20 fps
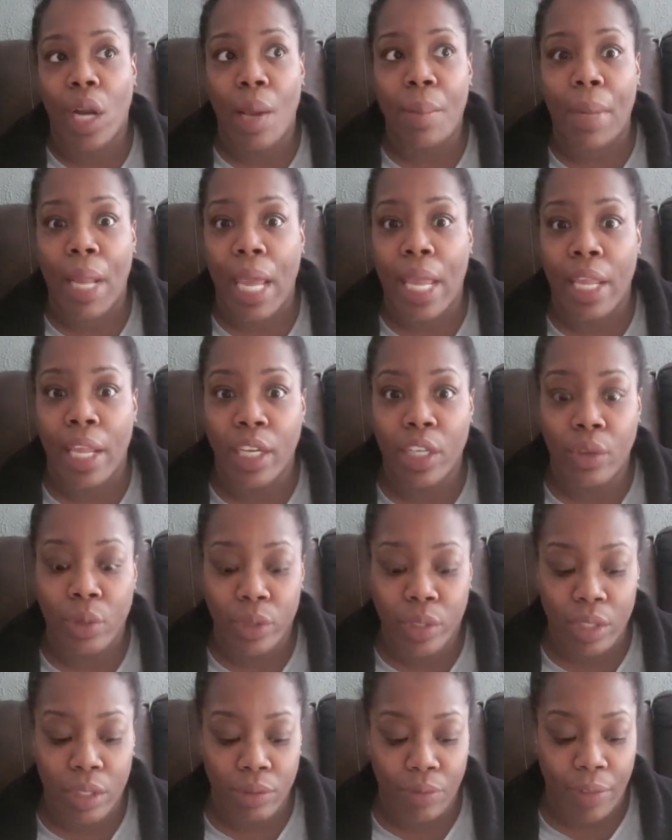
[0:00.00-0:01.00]
I'm not
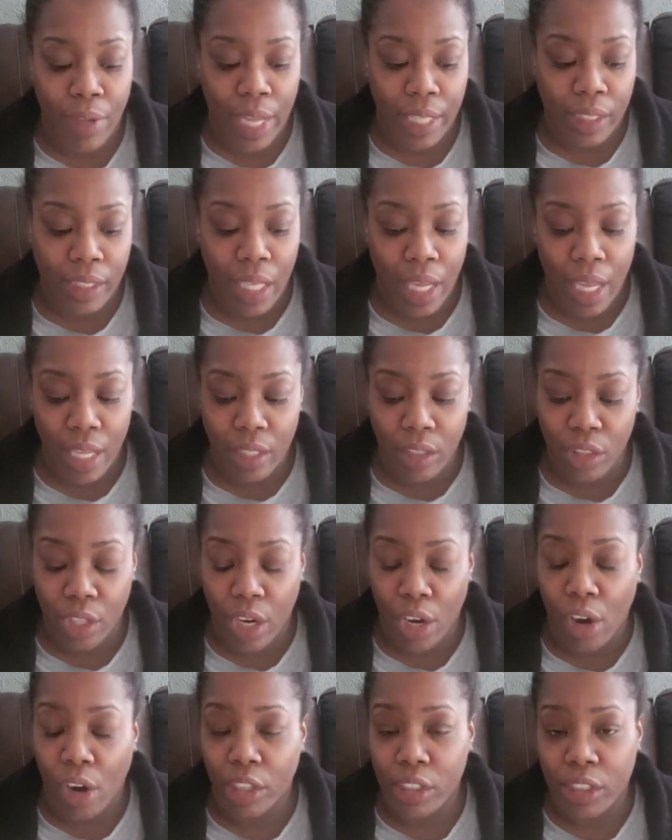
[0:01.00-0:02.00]
ignorant to the fact that
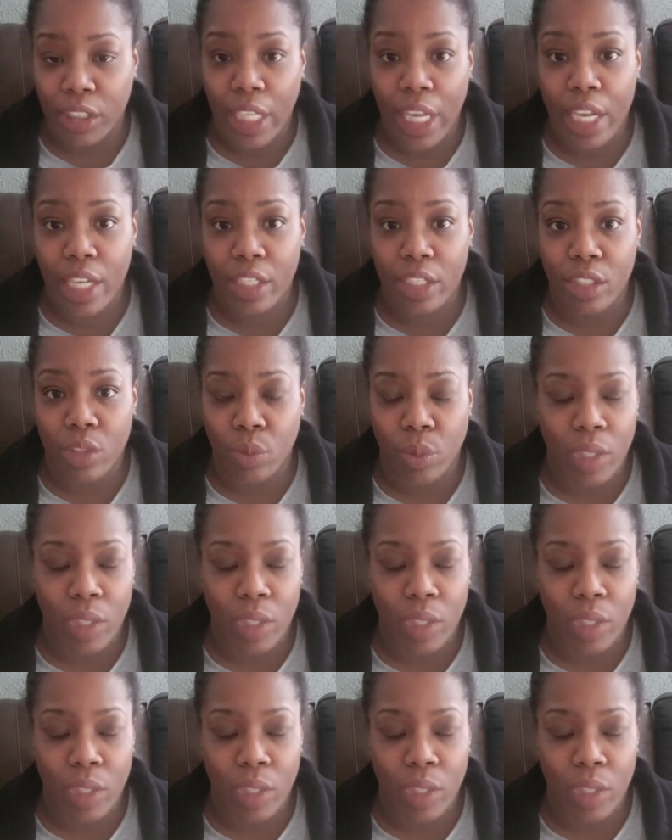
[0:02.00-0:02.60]
there are stages